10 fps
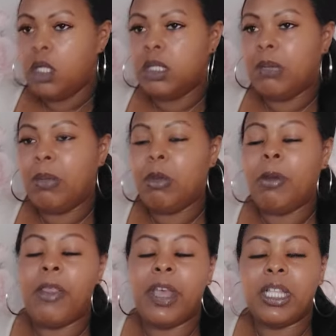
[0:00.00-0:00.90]
Tell me more
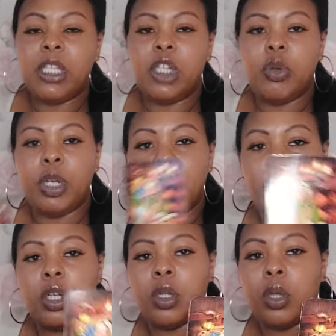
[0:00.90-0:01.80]
about that
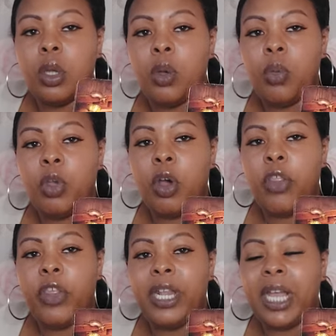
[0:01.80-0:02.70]
situation. We
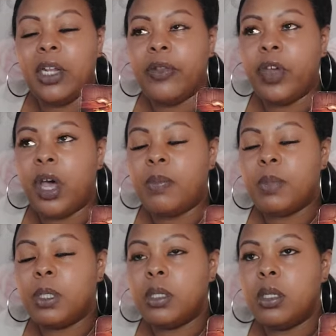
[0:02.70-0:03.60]
got the Nine of
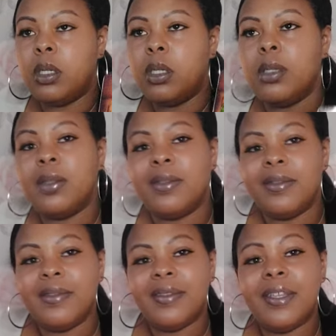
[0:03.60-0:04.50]
Cups.
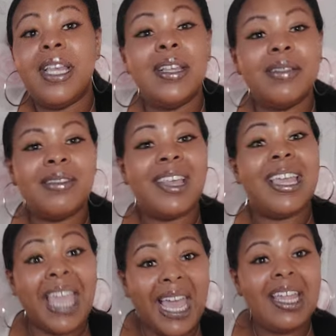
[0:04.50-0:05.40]

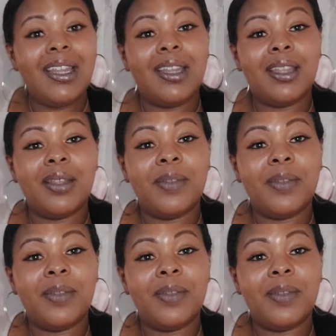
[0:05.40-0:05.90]
Again.